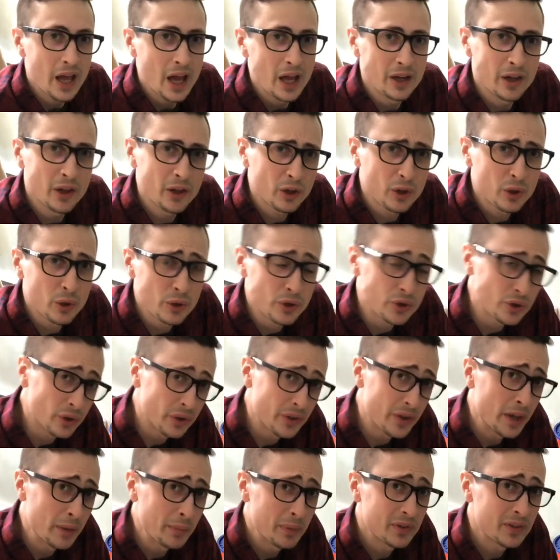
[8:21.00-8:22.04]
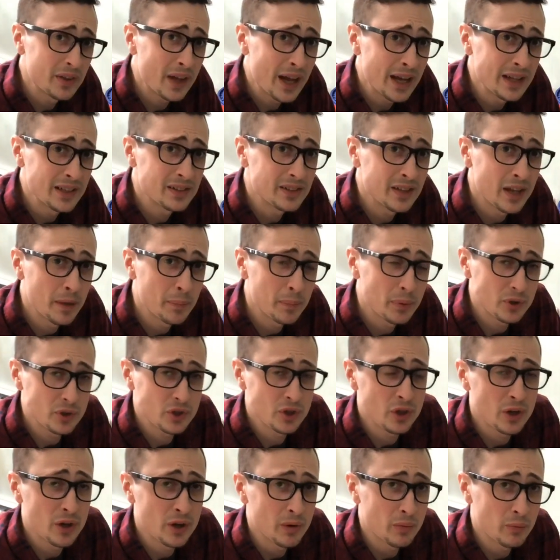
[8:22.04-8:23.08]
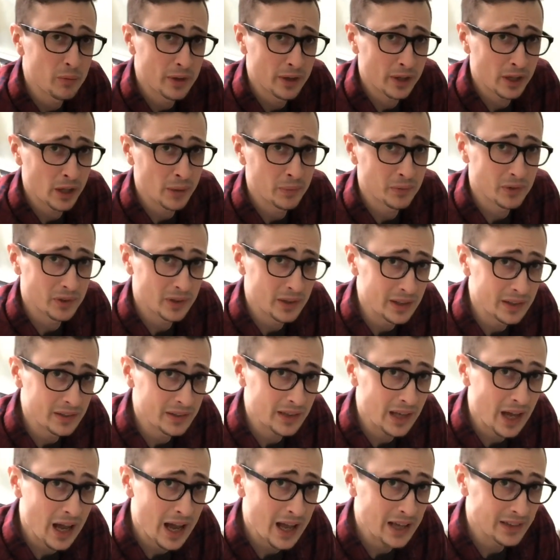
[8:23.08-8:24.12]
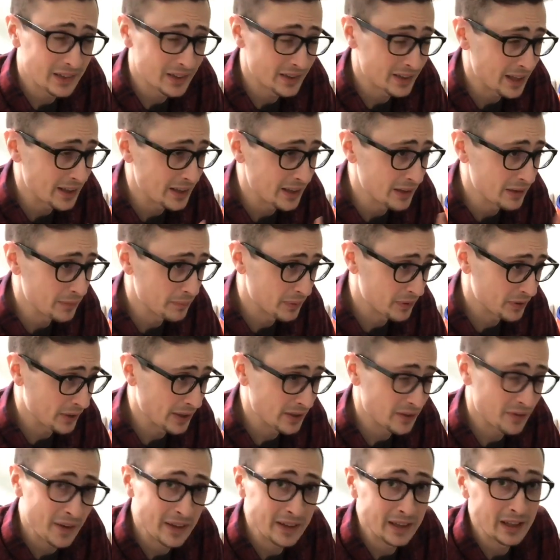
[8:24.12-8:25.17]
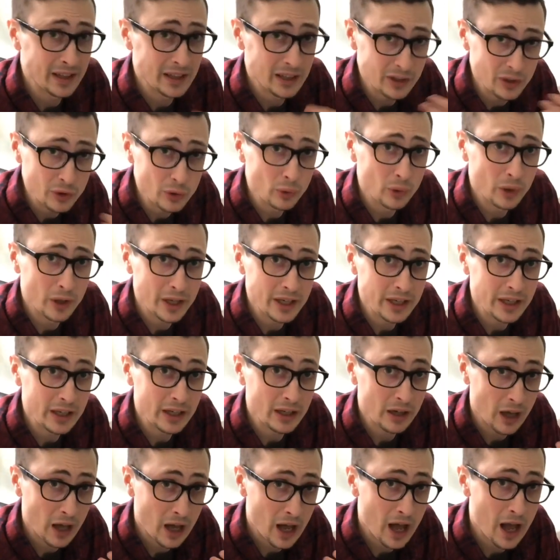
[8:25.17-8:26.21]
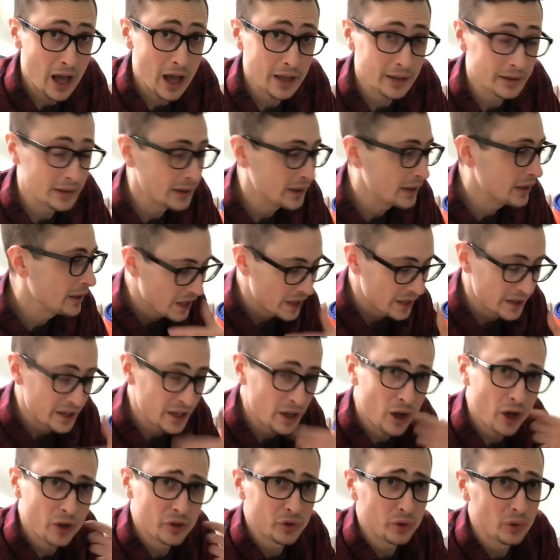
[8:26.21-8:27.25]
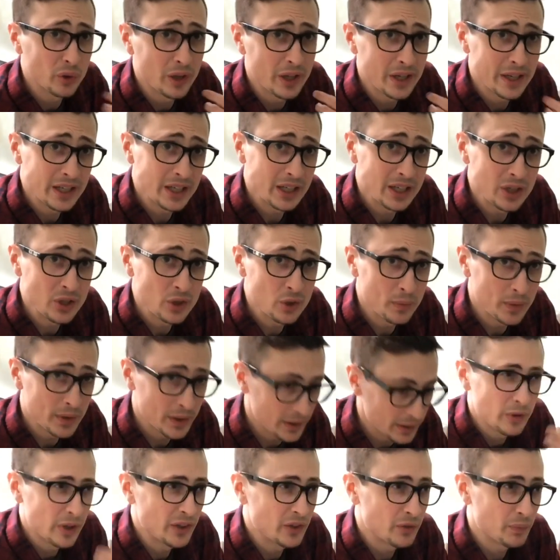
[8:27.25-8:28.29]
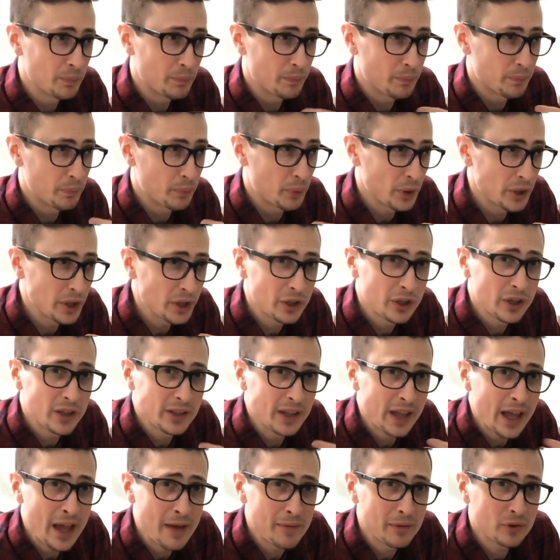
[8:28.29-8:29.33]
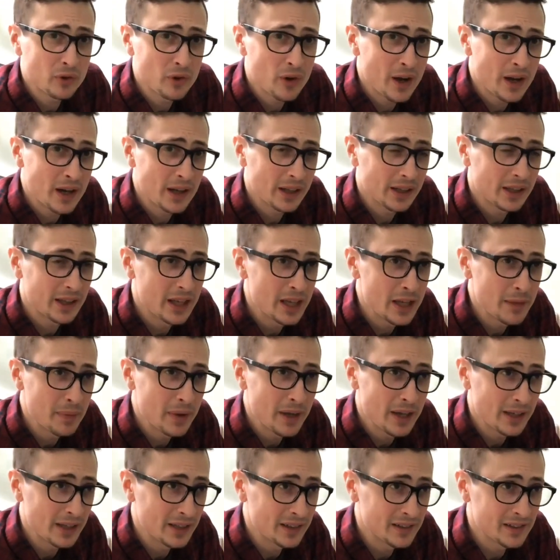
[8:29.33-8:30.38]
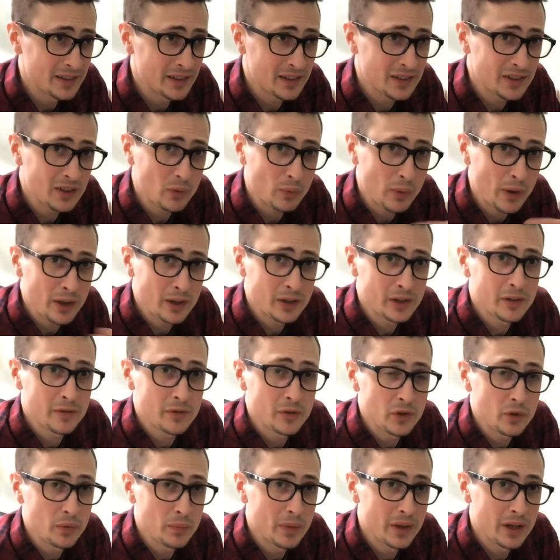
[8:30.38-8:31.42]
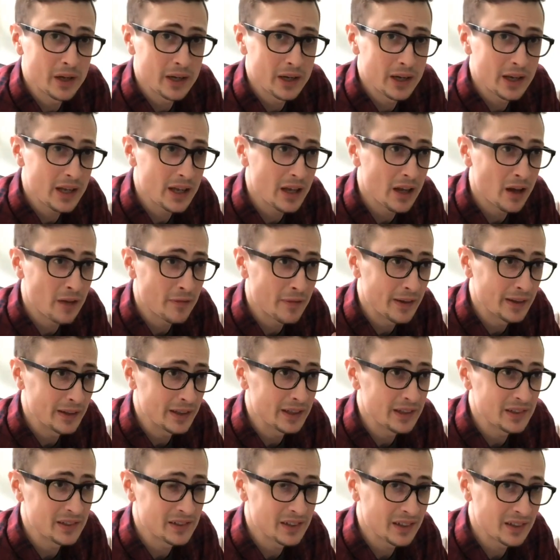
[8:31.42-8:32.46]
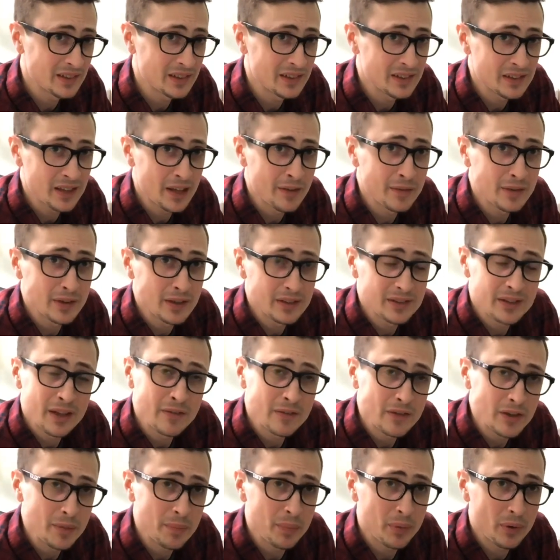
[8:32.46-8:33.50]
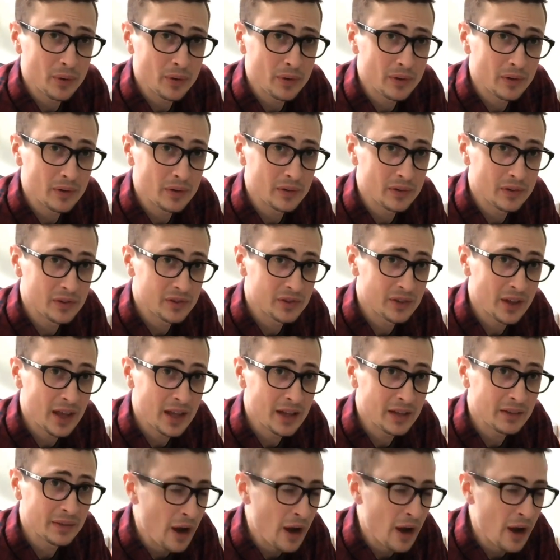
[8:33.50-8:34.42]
Another crucial thing besides temperature when it comes to these guys is that besides the fact that they do like it hot, they also like it humid. It's pretty good to try to keep a consistent relative humidity of at least 67 to 70%.